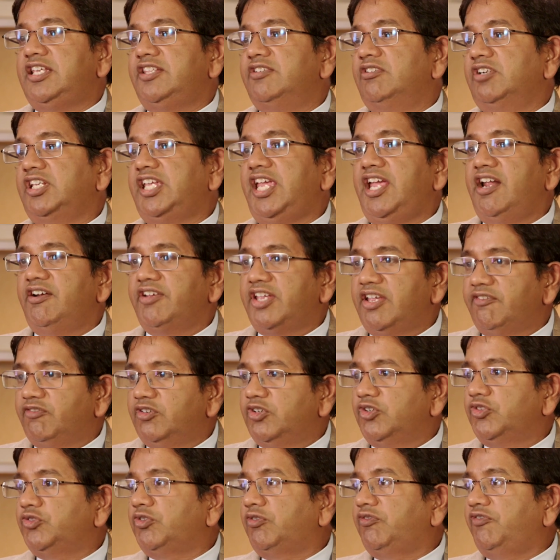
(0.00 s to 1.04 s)
either
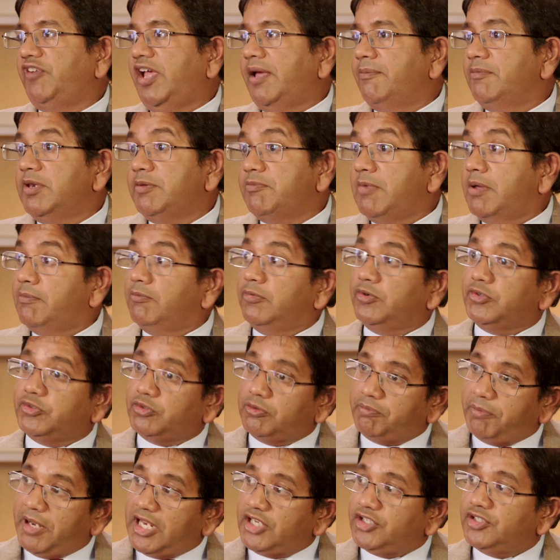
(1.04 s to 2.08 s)
caregivers or family members
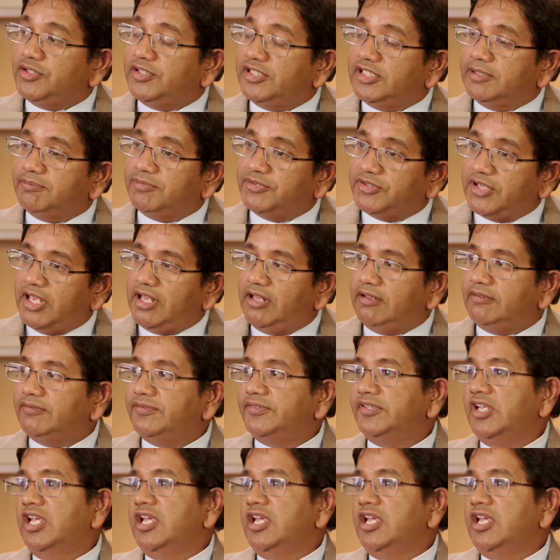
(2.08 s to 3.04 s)
or patients themselves,